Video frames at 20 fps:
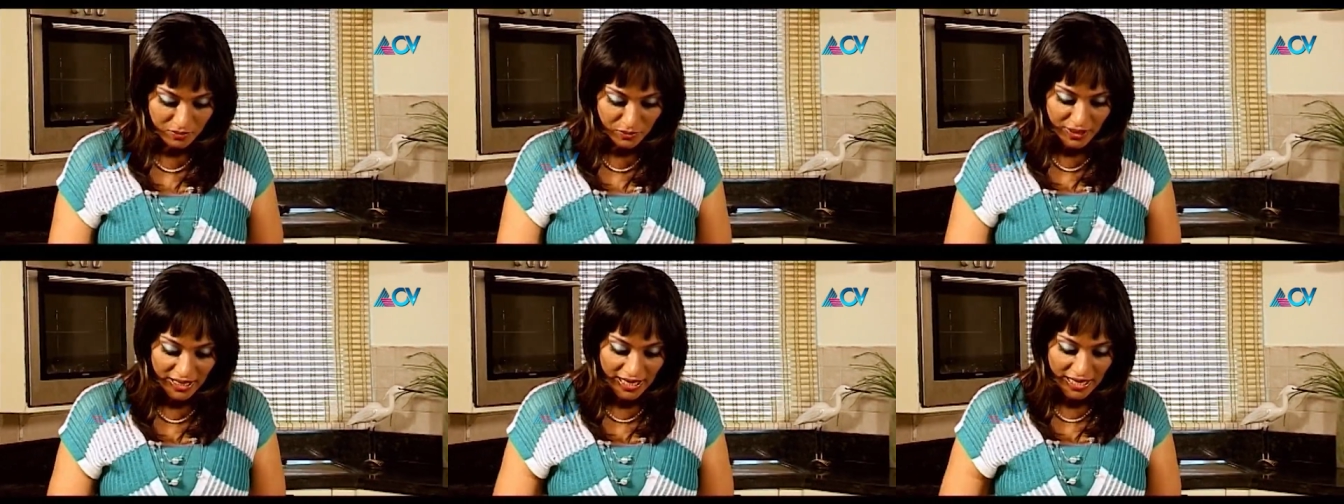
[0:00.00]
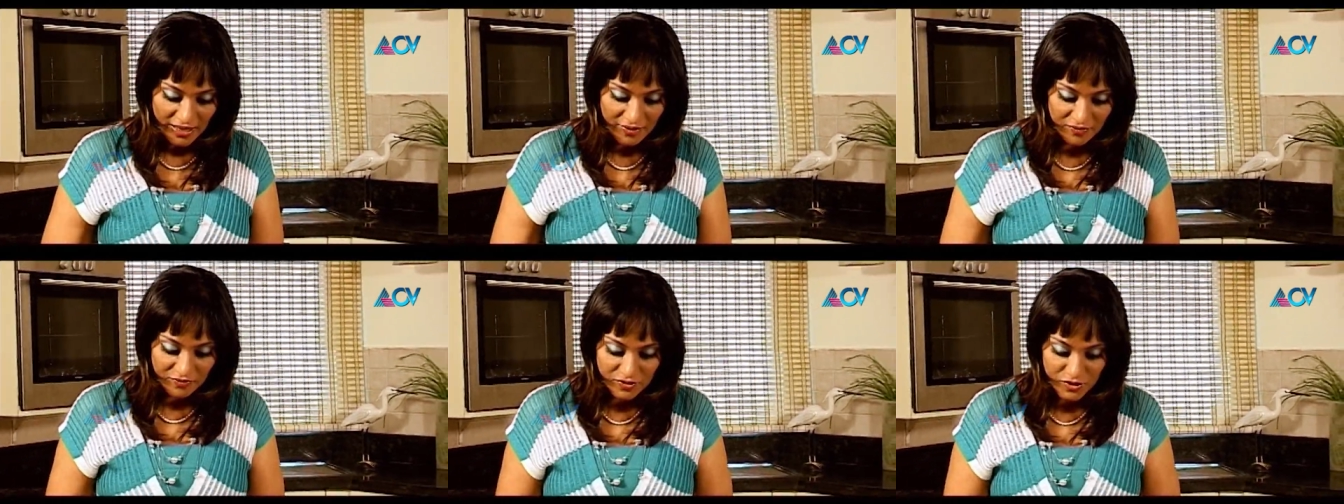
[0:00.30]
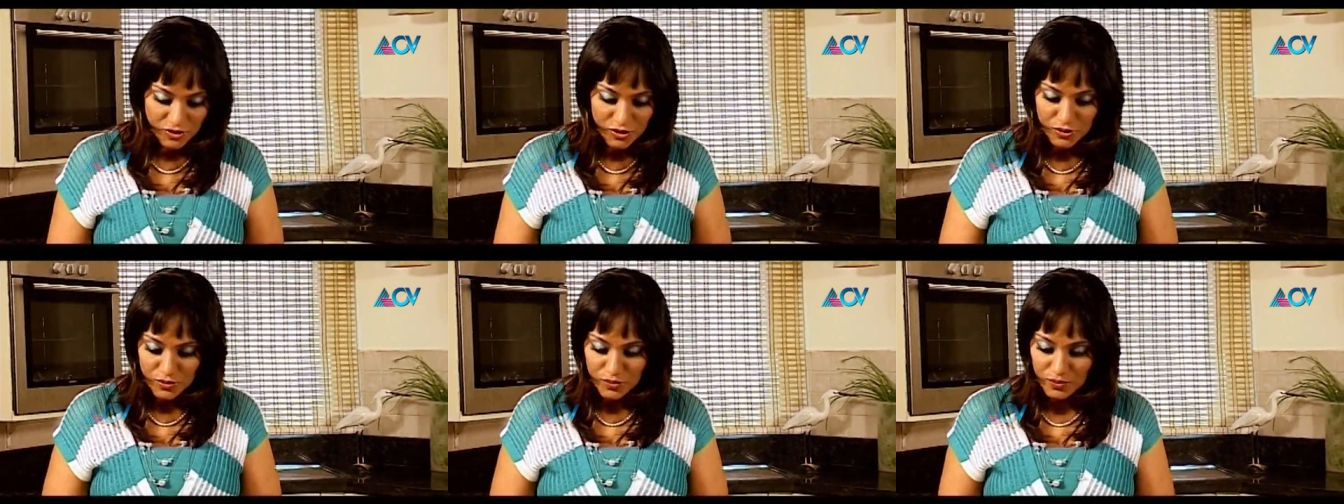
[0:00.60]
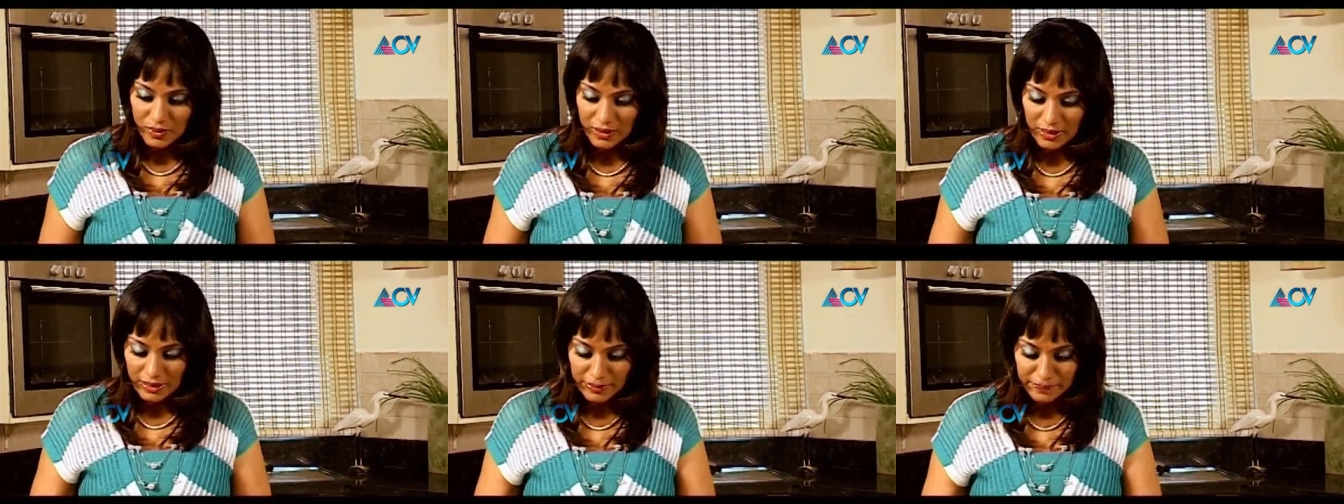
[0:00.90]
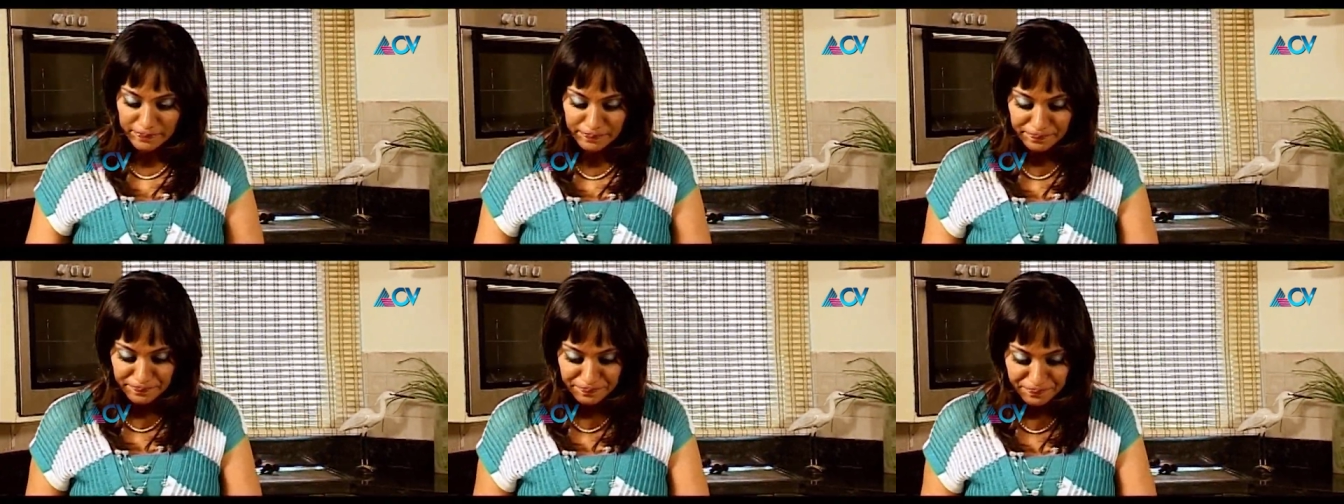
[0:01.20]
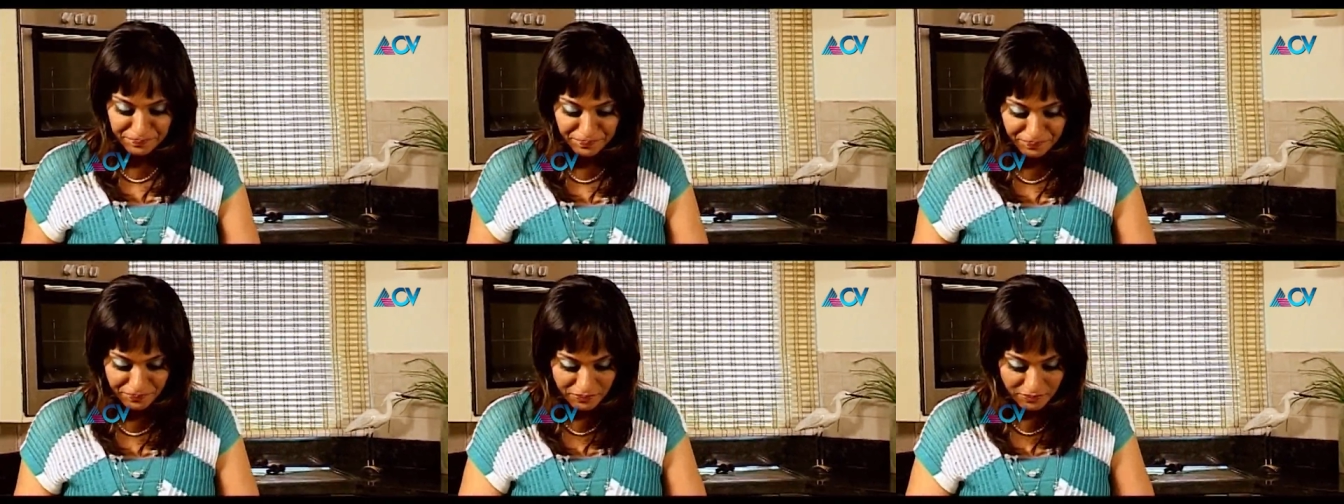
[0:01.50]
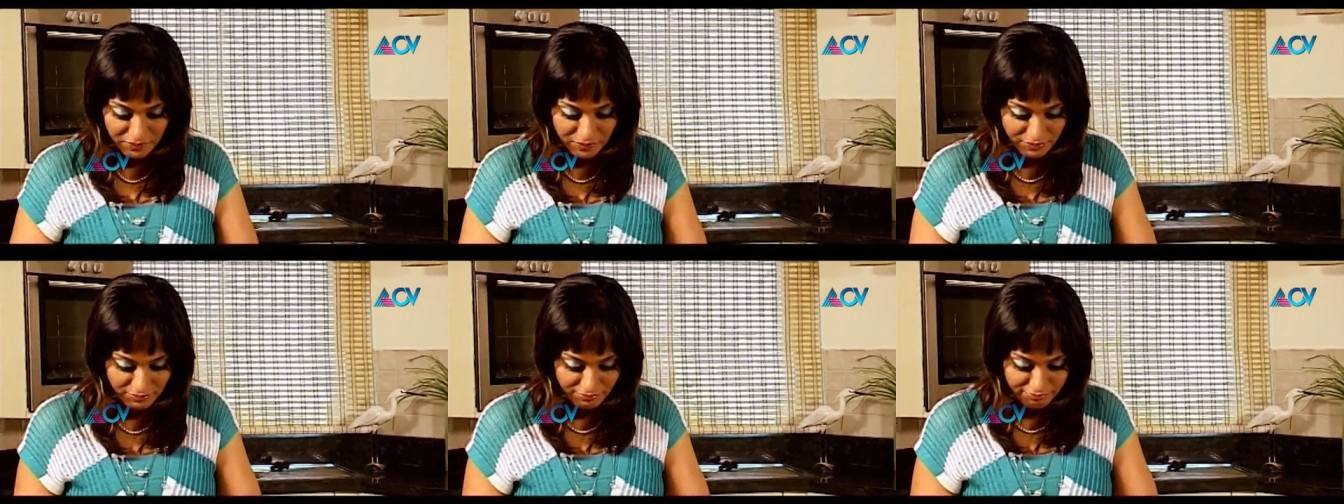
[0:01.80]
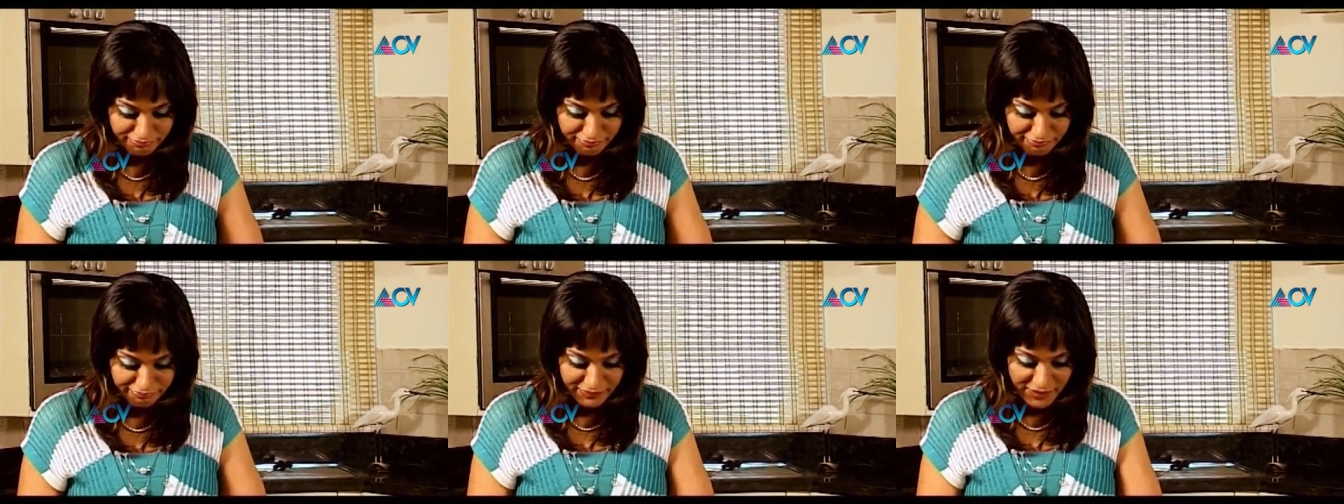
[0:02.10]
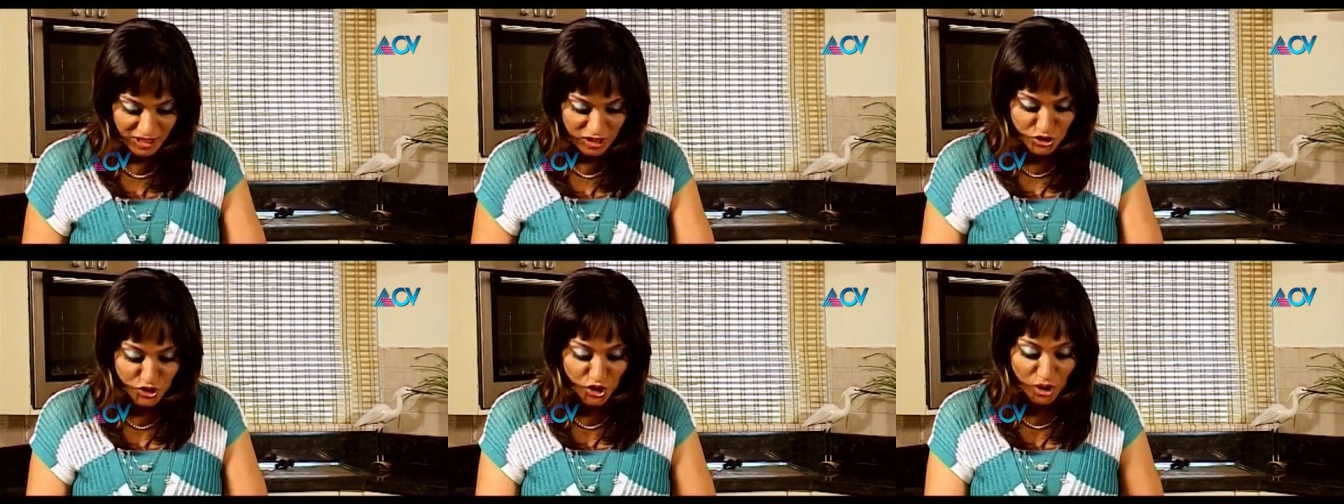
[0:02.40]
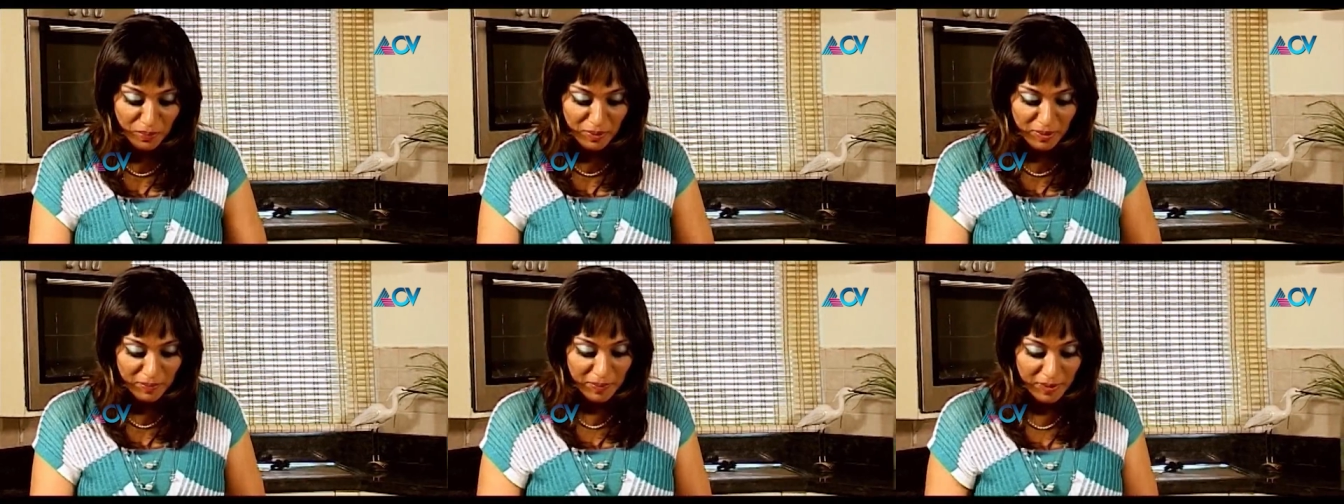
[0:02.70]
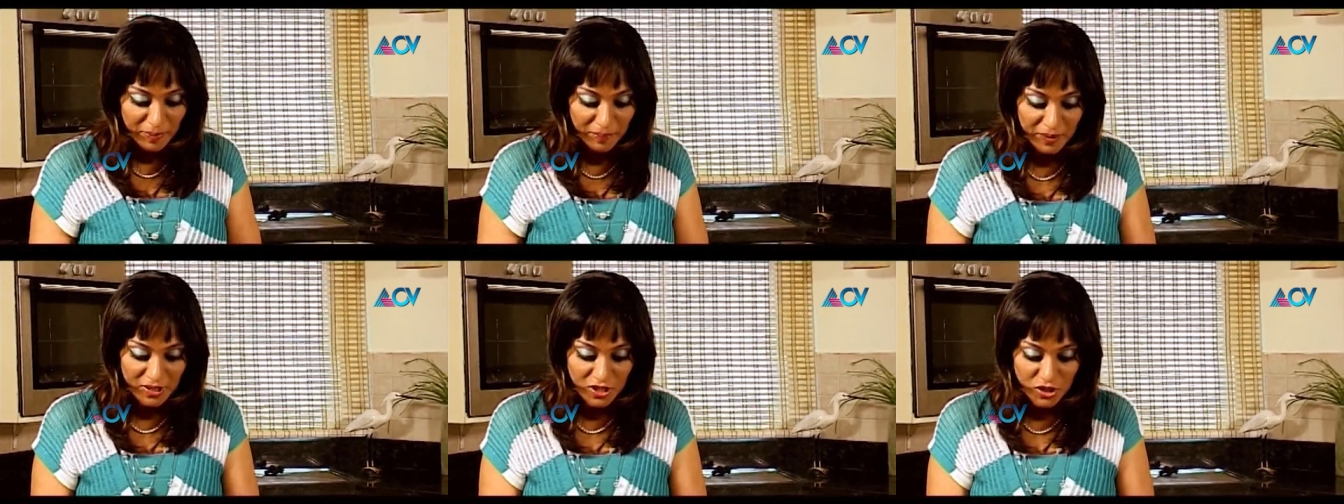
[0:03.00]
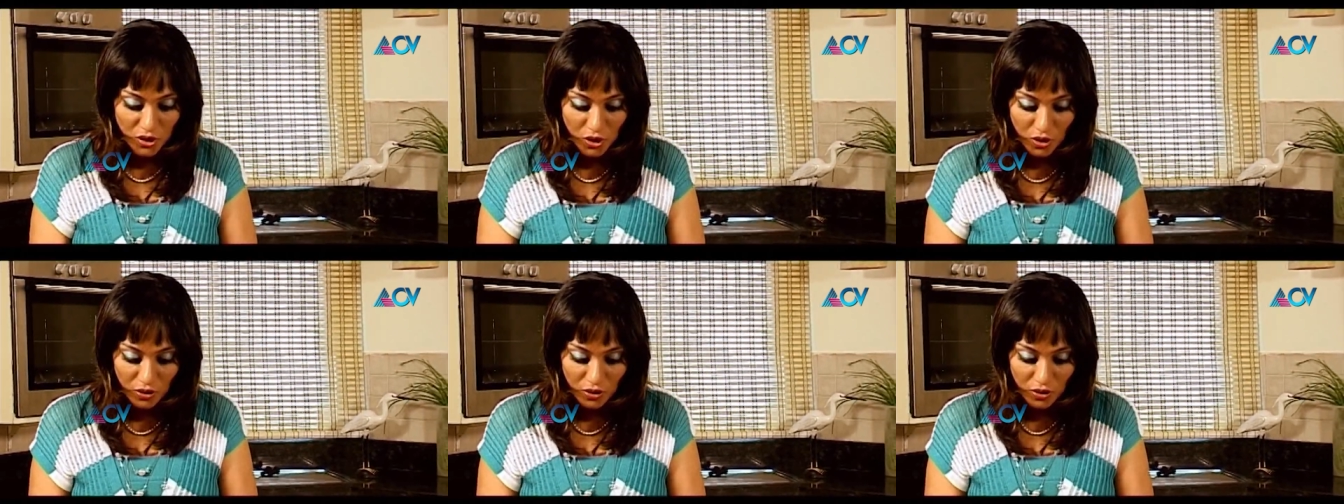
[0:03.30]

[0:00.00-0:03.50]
we have to um, chop up a bit